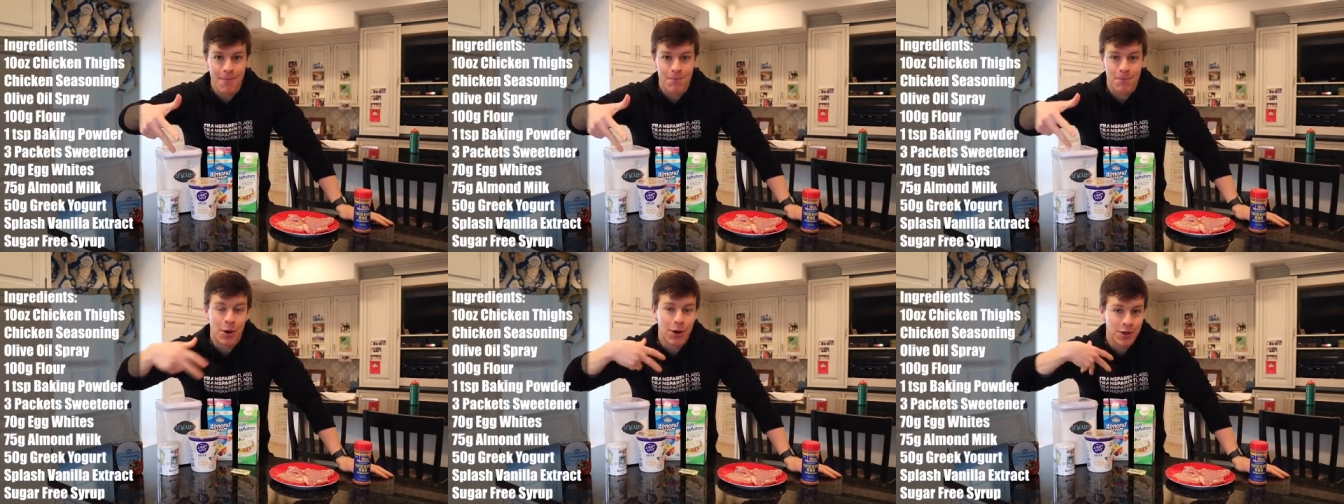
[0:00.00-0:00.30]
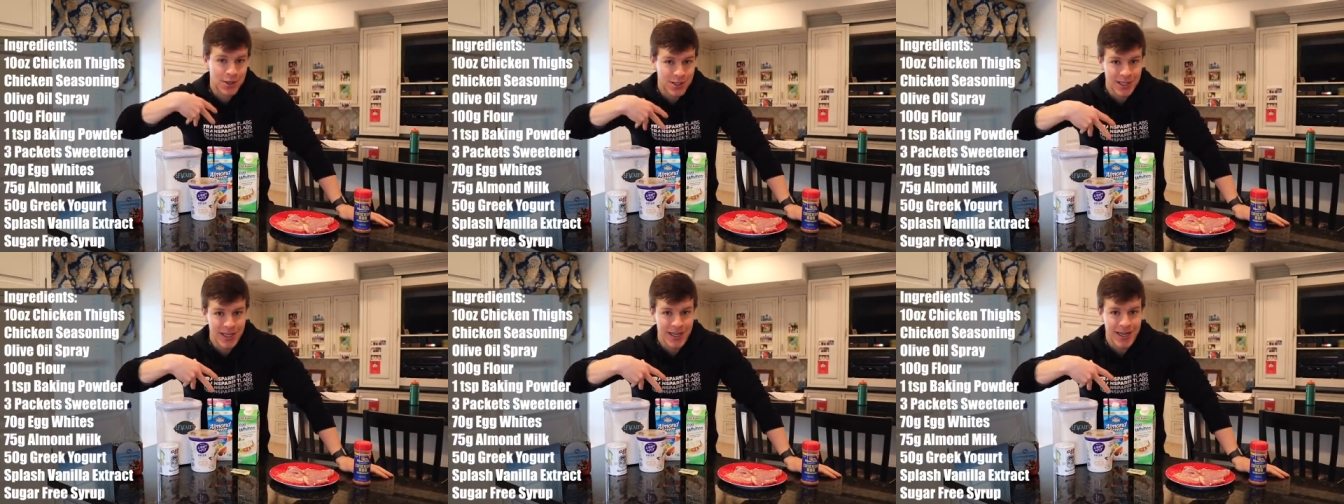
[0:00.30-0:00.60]

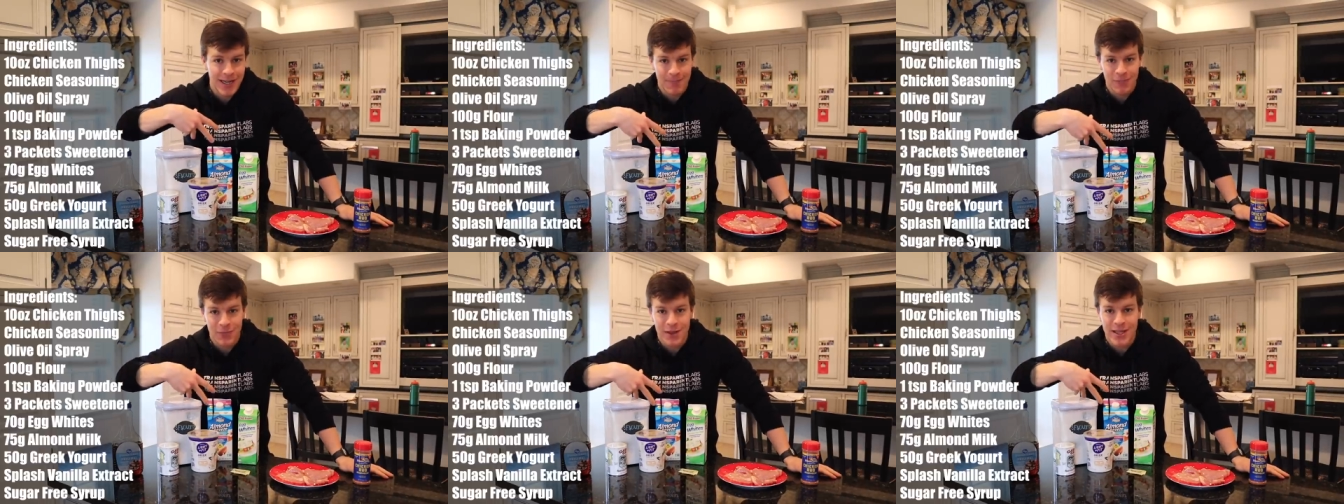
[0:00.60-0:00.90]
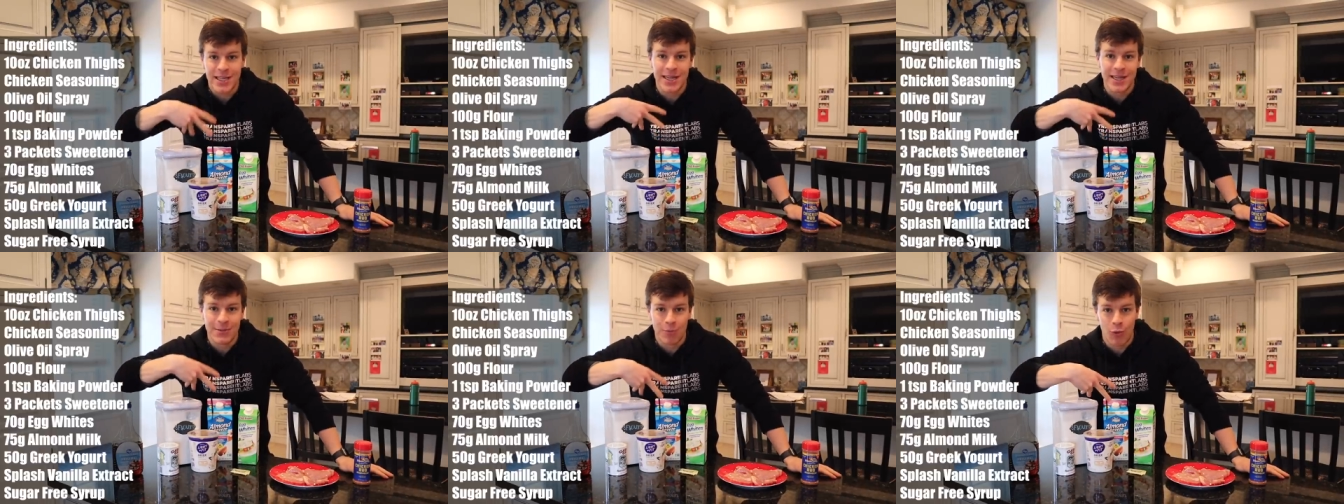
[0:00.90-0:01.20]
Personally,
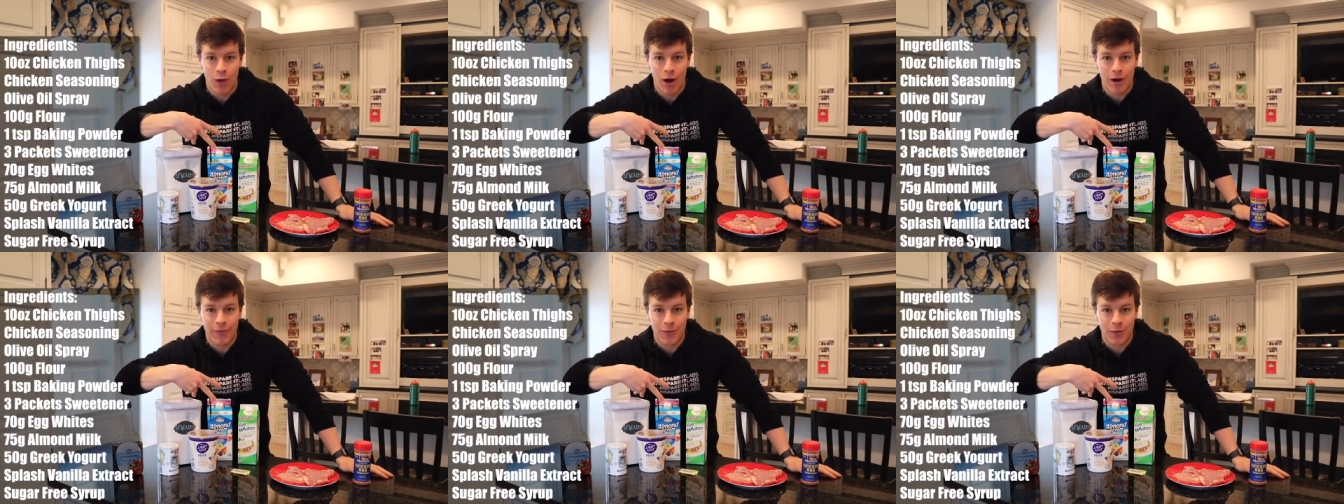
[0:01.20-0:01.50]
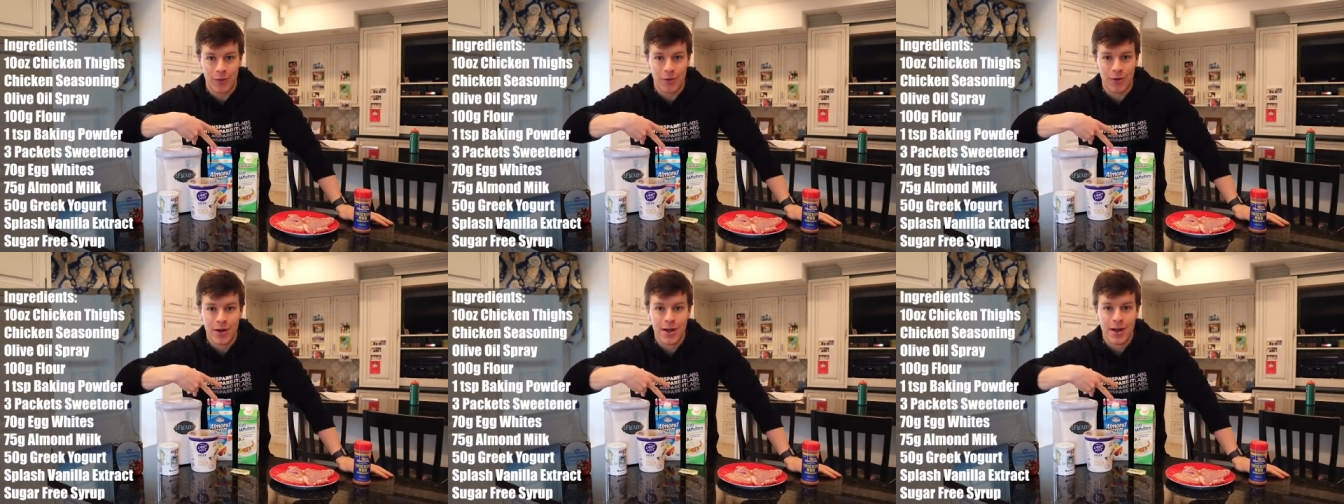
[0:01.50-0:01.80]
team
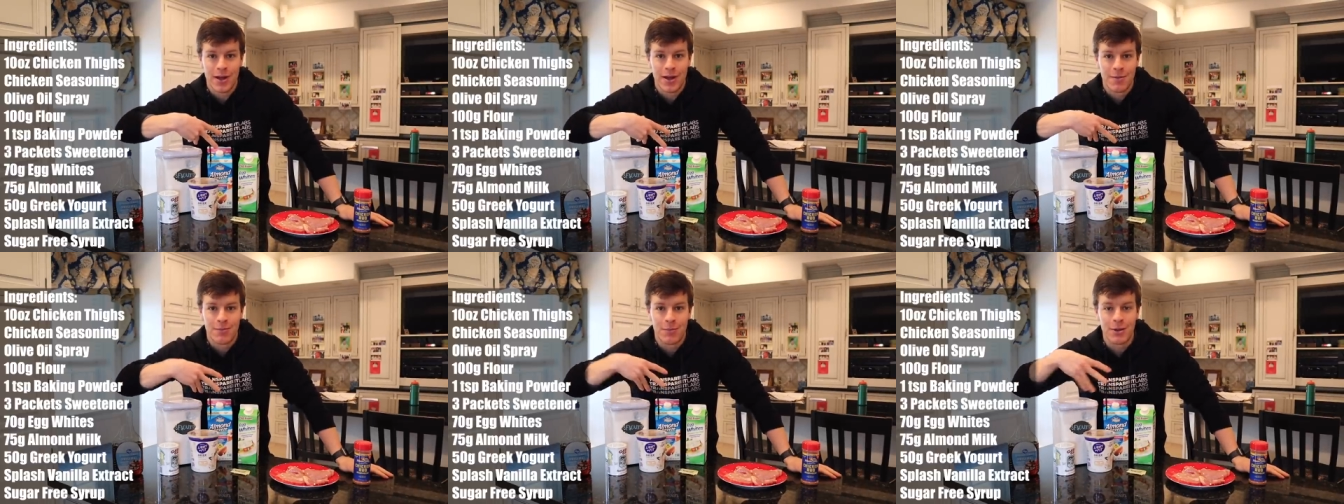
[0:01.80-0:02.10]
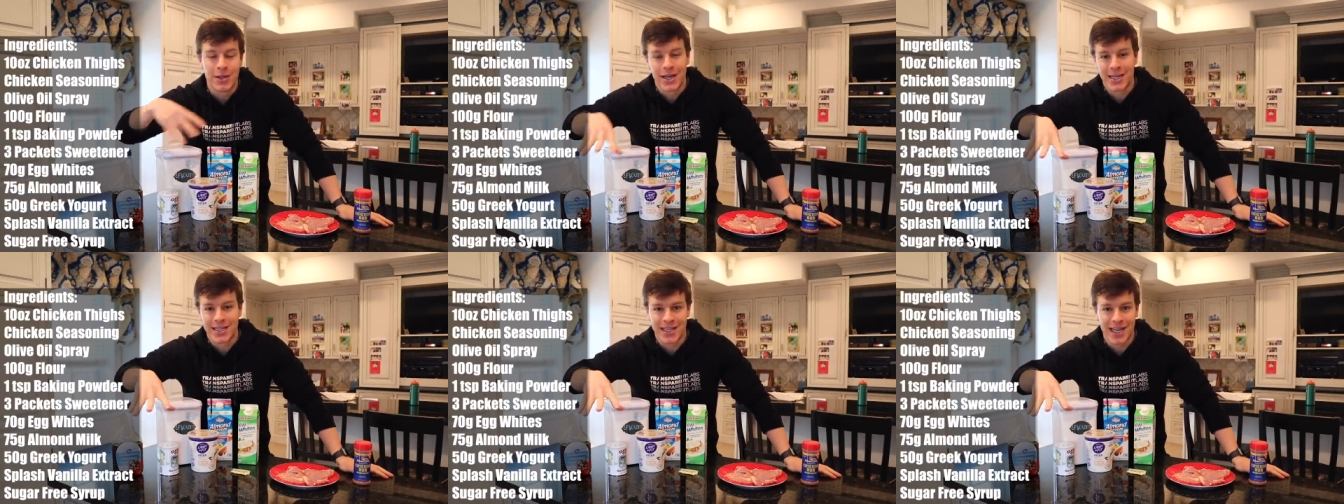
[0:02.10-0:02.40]
waffle,
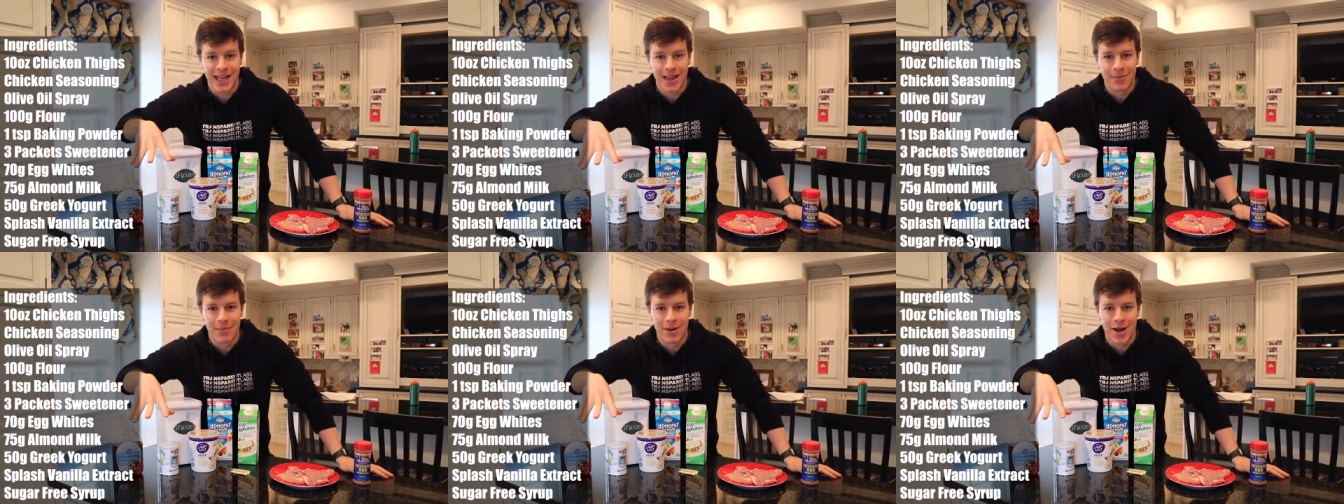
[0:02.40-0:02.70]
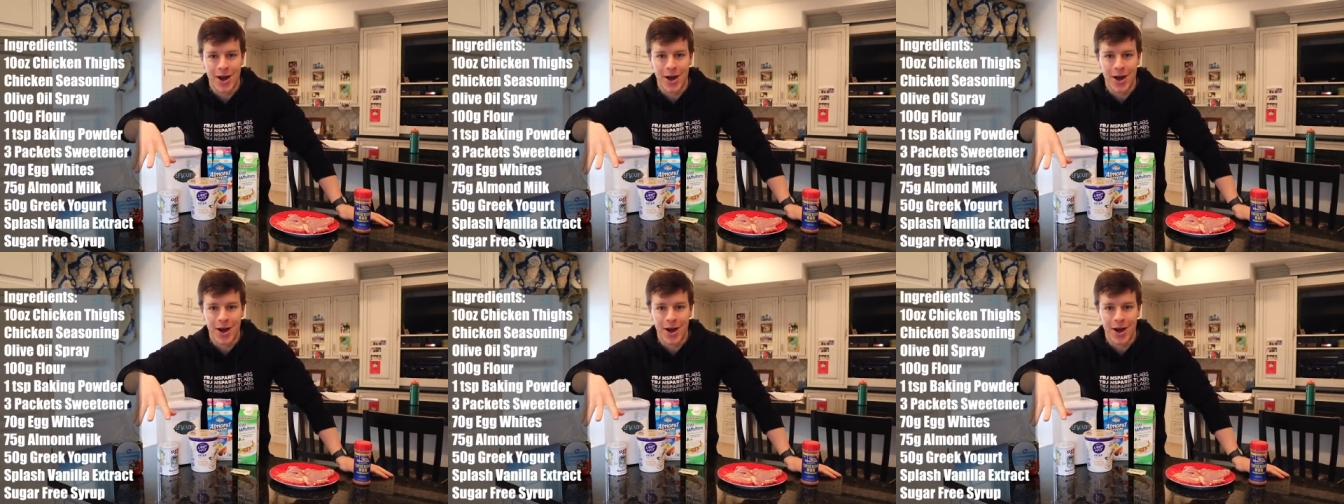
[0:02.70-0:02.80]
but you guys gotta let me